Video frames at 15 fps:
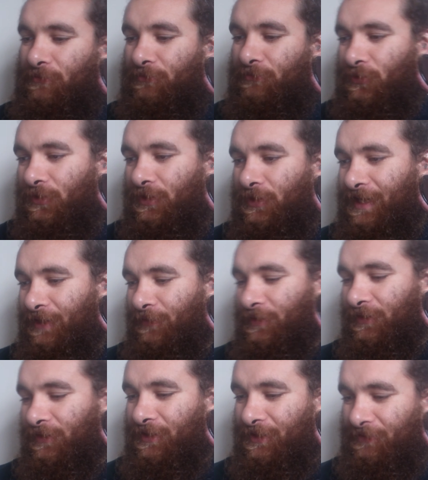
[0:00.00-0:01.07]
brought the cat
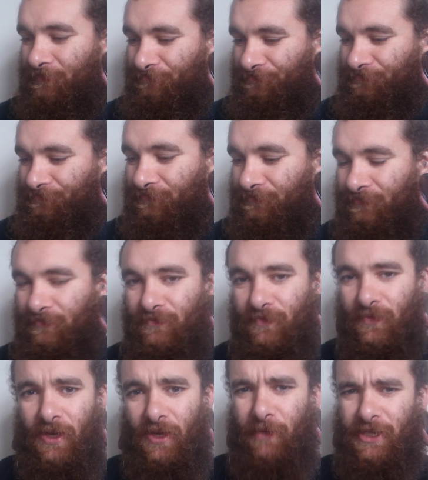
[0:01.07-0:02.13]
with her.
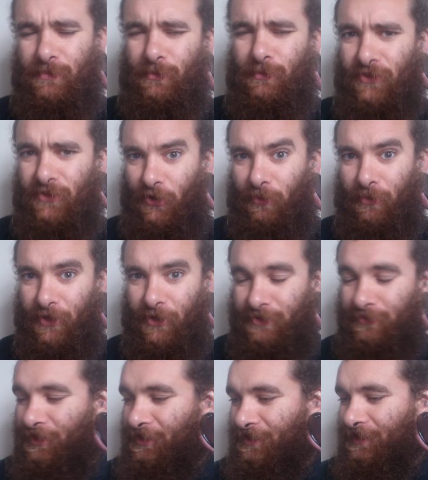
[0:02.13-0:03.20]
I'm much more of a dog
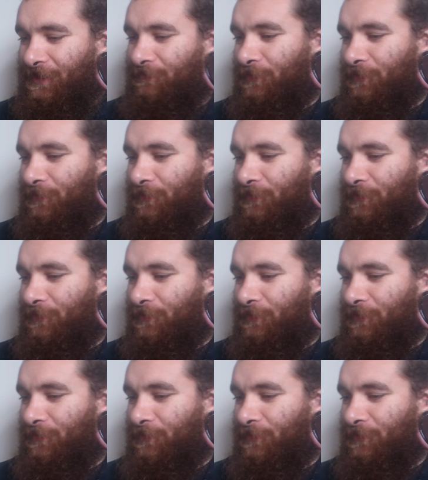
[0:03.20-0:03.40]
person personally,